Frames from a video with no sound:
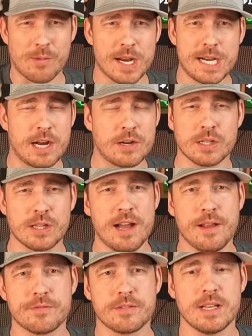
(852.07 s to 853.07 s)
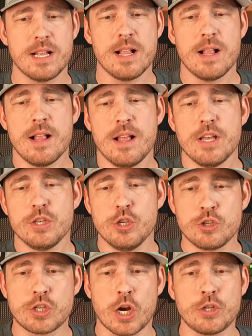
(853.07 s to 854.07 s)
right now in your life. You
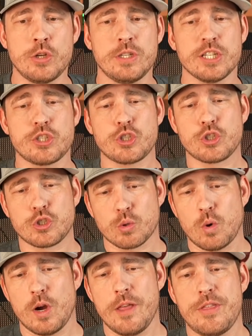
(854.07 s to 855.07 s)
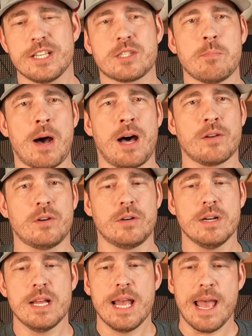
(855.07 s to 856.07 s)
start to destroy this
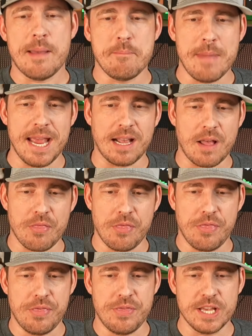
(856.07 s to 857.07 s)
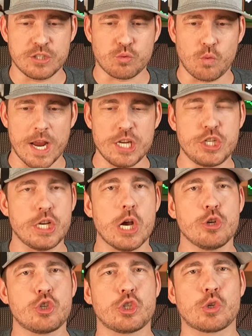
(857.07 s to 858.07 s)
model and make this
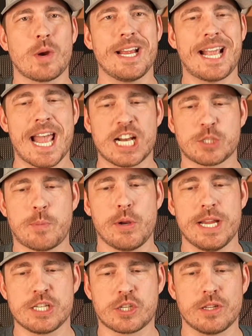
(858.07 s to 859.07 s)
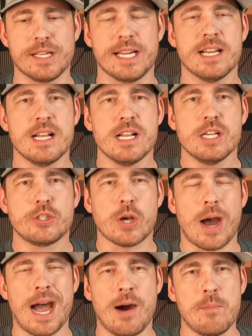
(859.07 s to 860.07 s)
ratio shrink exponentially. So
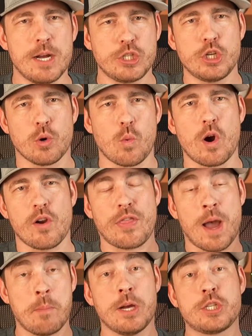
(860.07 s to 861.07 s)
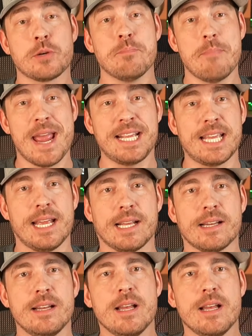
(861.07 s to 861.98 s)
how much you're worth, how much you're making